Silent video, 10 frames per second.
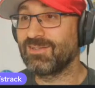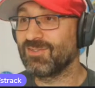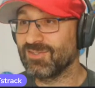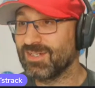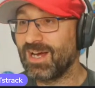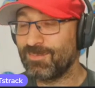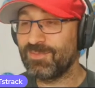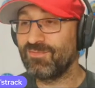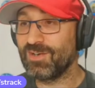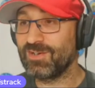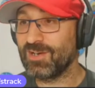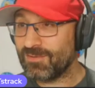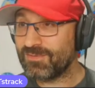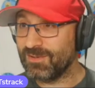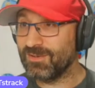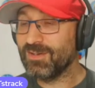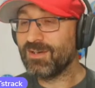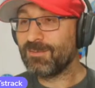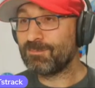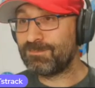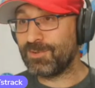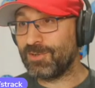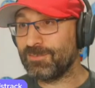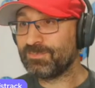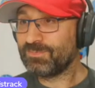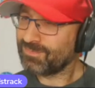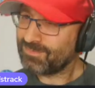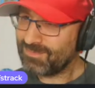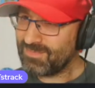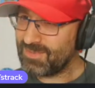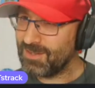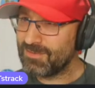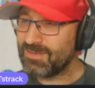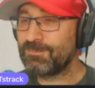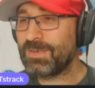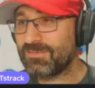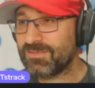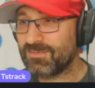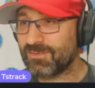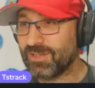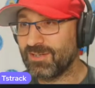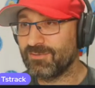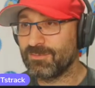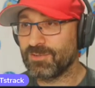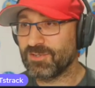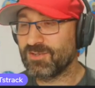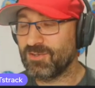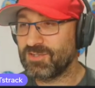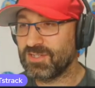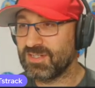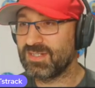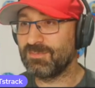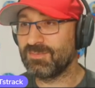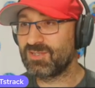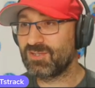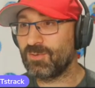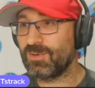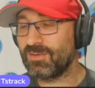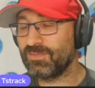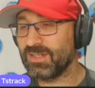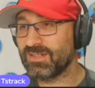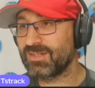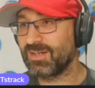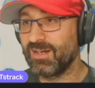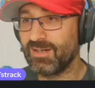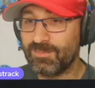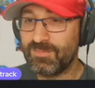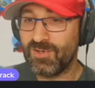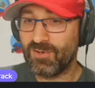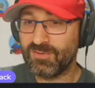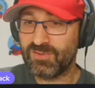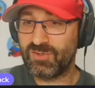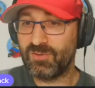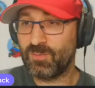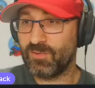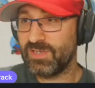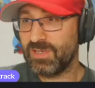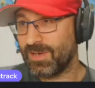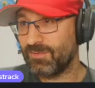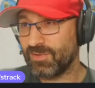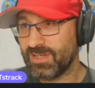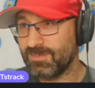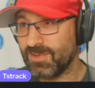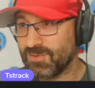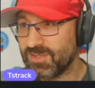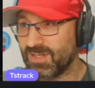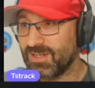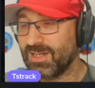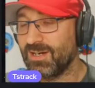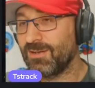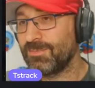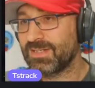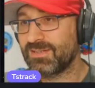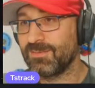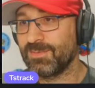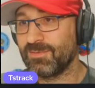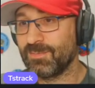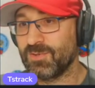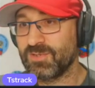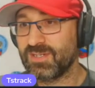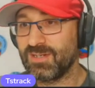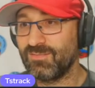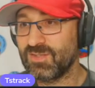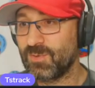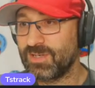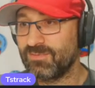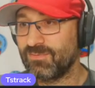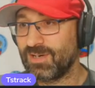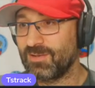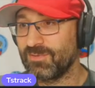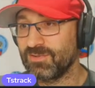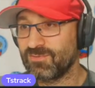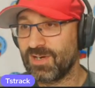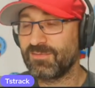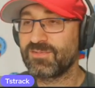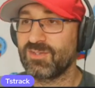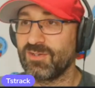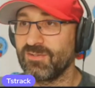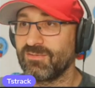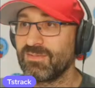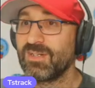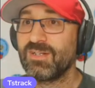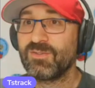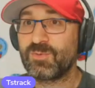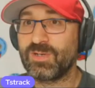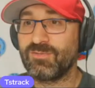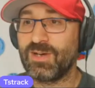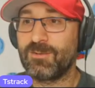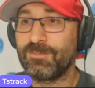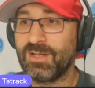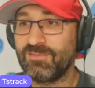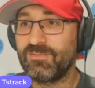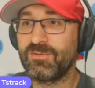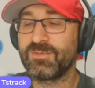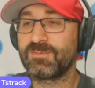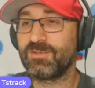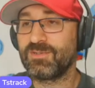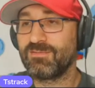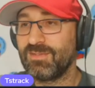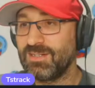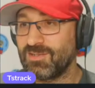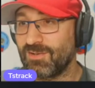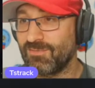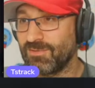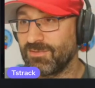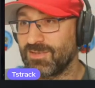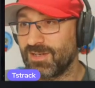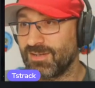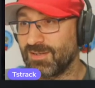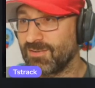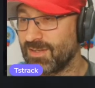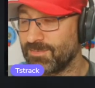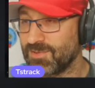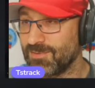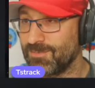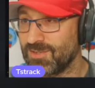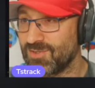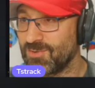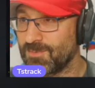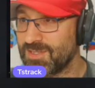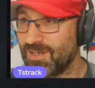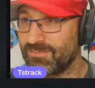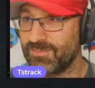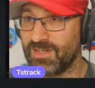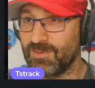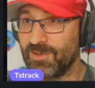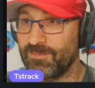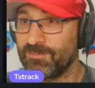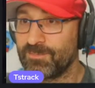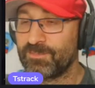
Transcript: it doesn't happen very often, but path to 300 plus touches seems so obvious, and I'm not too worried about Raheem Mostert. Like, I'll mix in a bit of Mostert in the 20th round of drafts on 20 round platforms, but in general, Jenny could absolutely be a superstar from day one.